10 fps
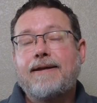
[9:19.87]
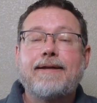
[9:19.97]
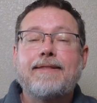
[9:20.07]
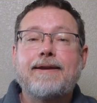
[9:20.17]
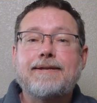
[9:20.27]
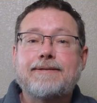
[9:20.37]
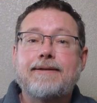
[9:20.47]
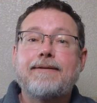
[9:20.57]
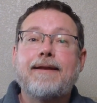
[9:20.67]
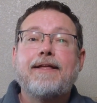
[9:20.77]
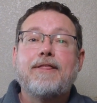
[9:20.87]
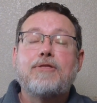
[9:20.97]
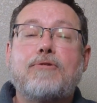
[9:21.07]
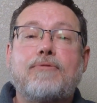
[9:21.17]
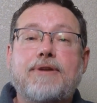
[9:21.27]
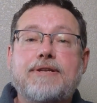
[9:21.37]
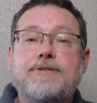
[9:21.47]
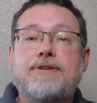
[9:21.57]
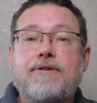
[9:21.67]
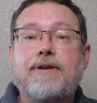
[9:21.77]
Then he said, "The
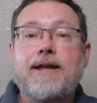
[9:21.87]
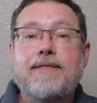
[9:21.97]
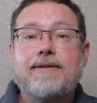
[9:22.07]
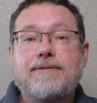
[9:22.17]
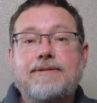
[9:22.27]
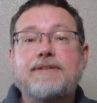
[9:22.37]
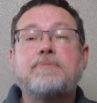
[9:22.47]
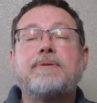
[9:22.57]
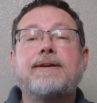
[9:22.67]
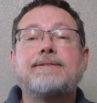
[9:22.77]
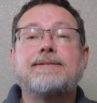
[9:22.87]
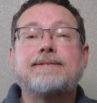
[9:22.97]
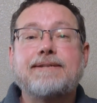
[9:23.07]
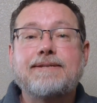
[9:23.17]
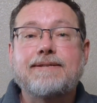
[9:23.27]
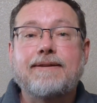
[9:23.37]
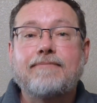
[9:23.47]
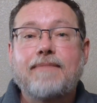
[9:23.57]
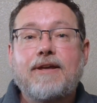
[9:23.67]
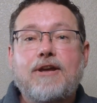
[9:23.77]
reason you're an atheist is because it's easy.
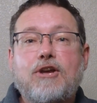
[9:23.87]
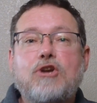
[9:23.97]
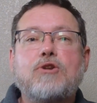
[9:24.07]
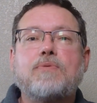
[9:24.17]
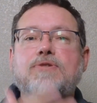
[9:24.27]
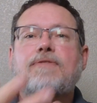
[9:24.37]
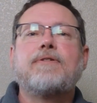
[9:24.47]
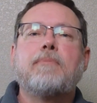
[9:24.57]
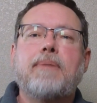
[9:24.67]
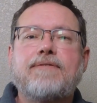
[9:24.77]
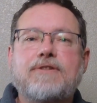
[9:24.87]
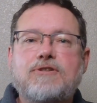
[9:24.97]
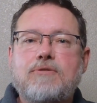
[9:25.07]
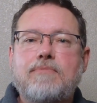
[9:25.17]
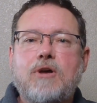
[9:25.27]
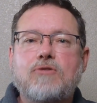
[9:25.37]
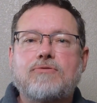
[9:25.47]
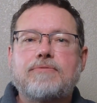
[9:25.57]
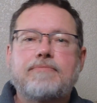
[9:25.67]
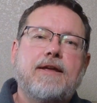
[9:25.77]
You do what you feel benefits you most.